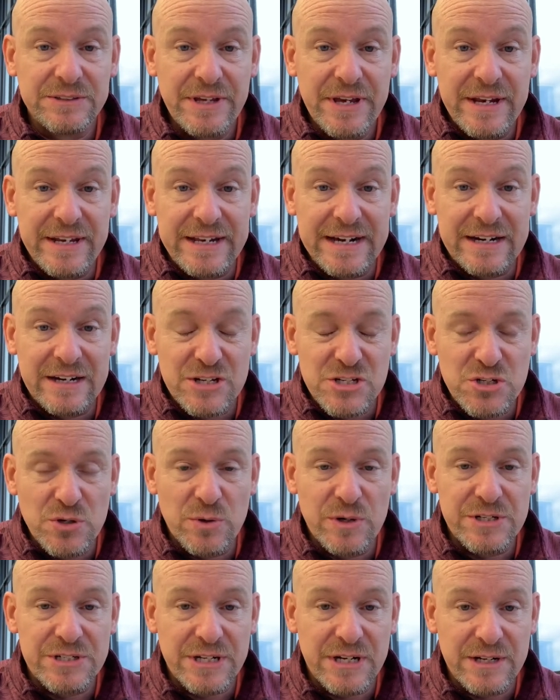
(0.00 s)
down in
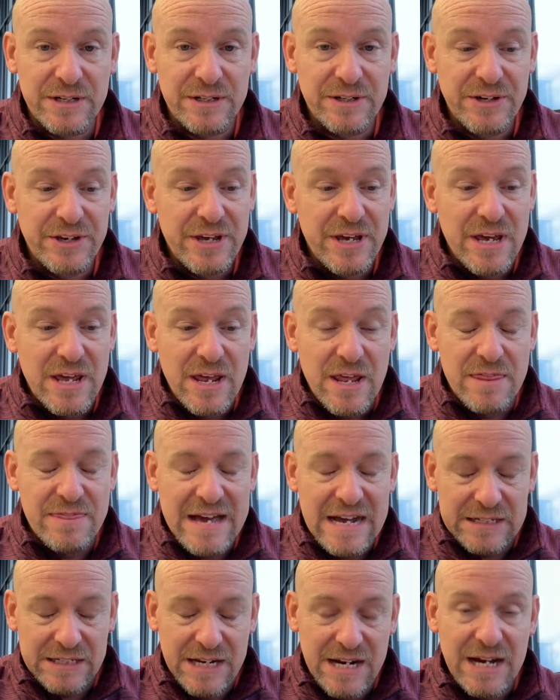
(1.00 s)
Georgia
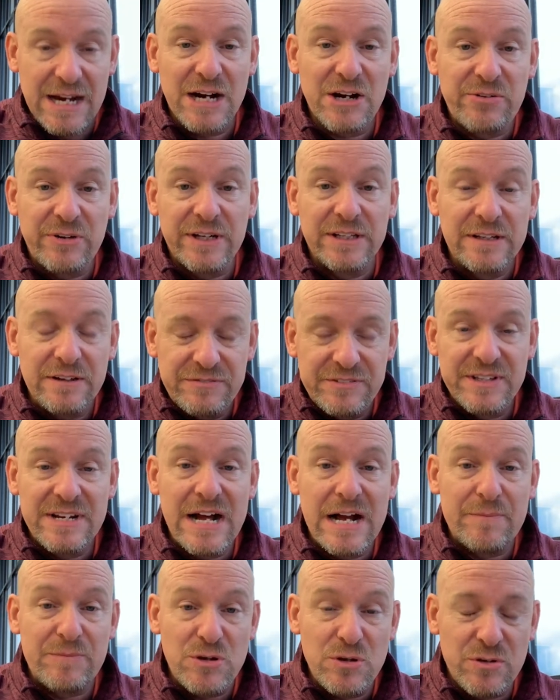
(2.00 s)
that the concrete lifted
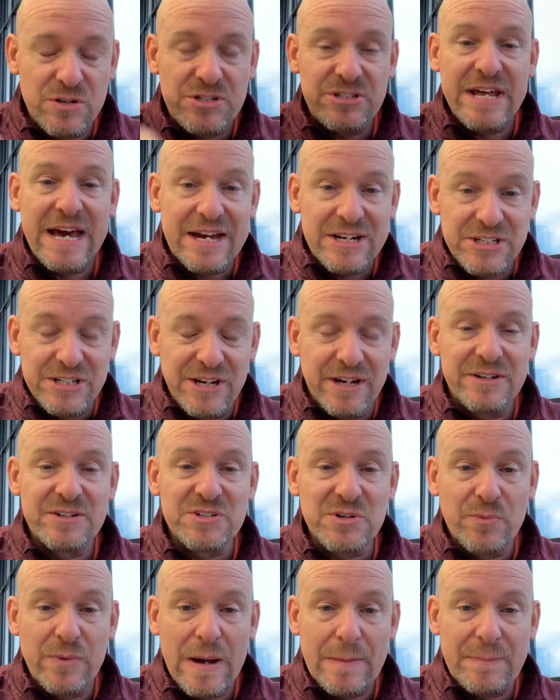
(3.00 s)
up and you could stash guns
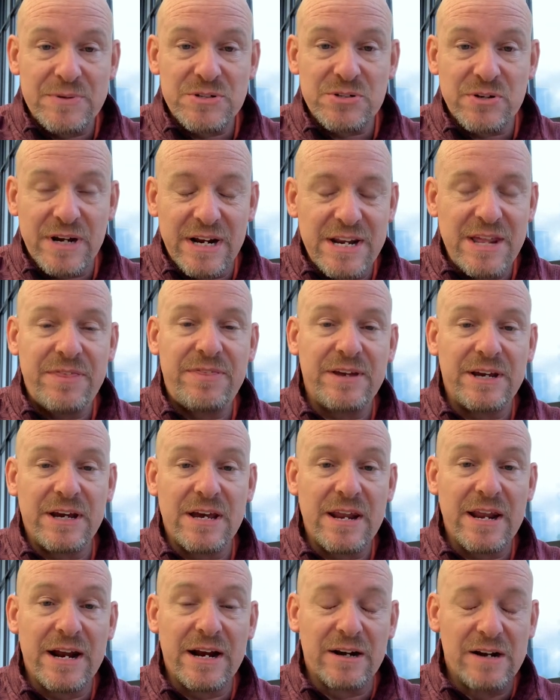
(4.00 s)
or weapons or anything
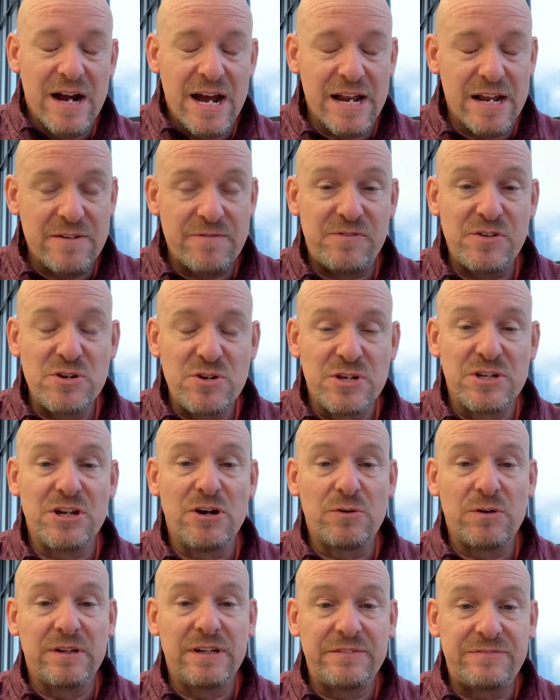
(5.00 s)
in there. And if you didn't know
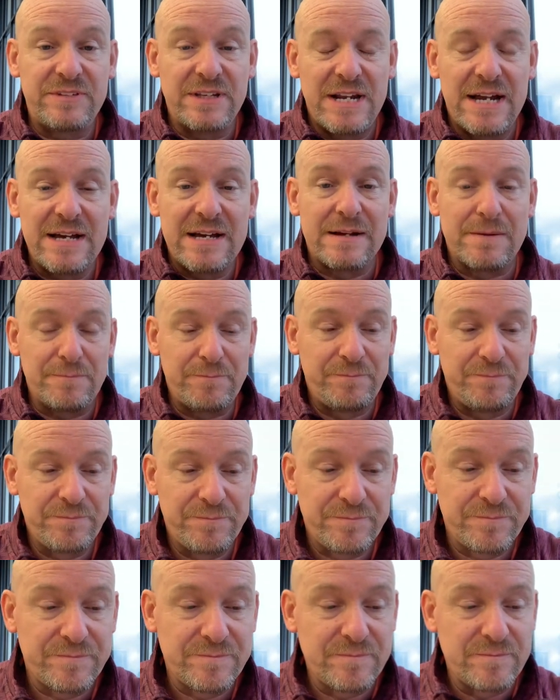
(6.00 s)
to lift it up,
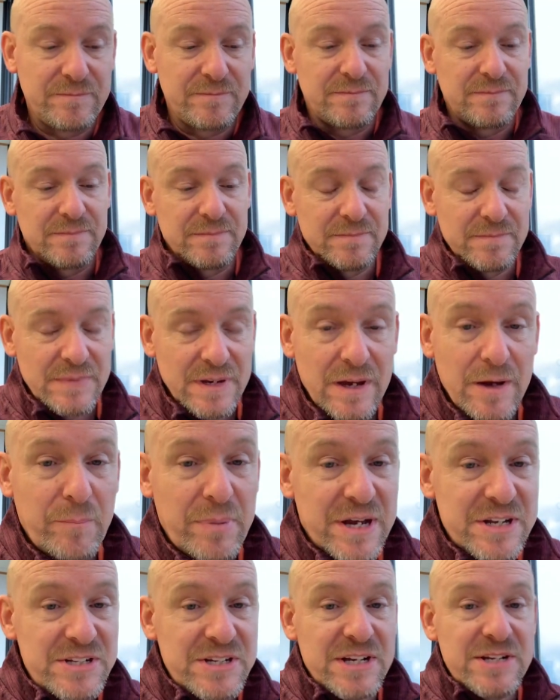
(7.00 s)

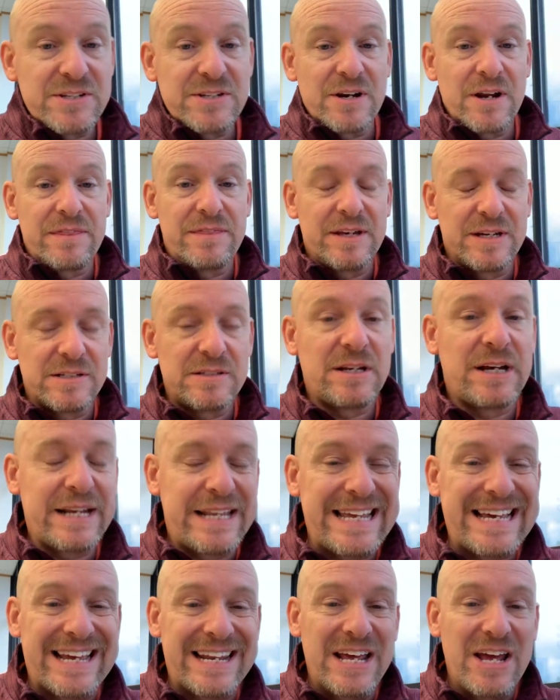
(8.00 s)
pay attention to things like
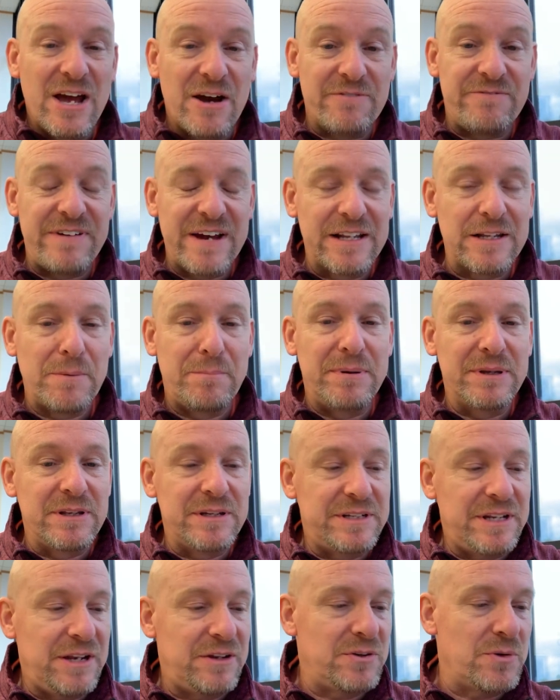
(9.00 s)
that.
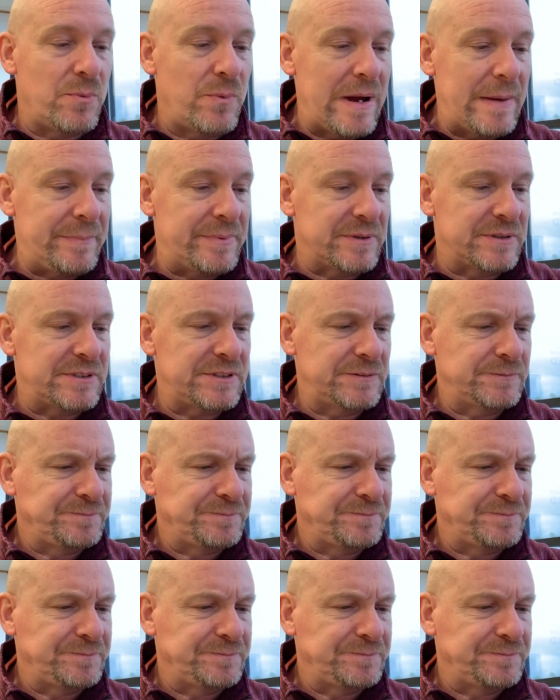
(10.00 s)
Availability to weapons.